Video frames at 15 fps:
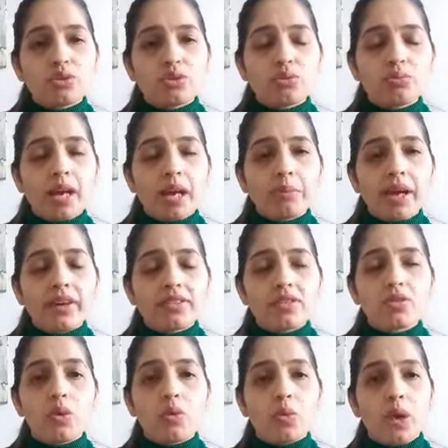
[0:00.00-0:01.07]
to my
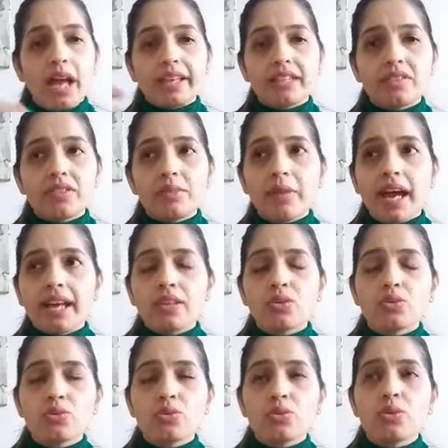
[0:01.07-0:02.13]
parents, or I give it back
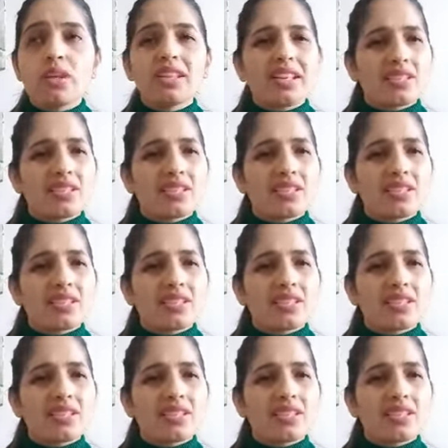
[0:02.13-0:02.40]
to,